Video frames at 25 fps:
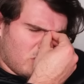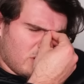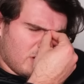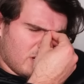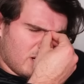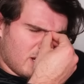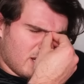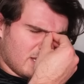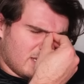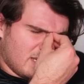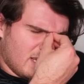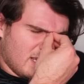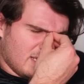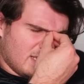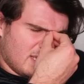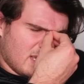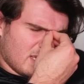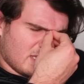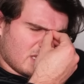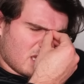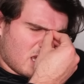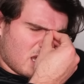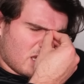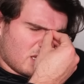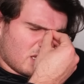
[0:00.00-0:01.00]
it as easy as
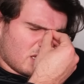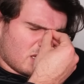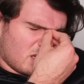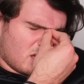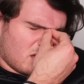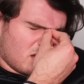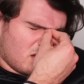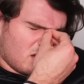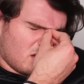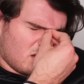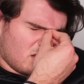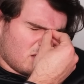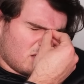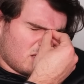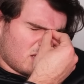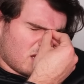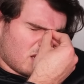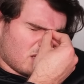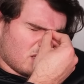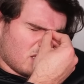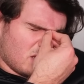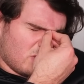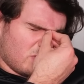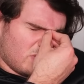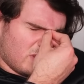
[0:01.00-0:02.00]
I did.
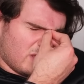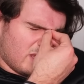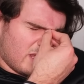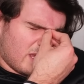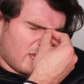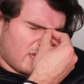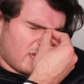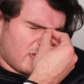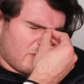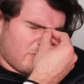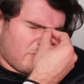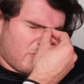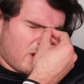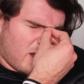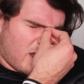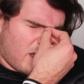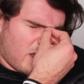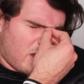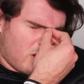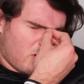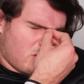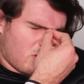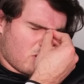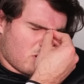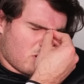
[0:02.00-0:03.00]
Download with link in bio.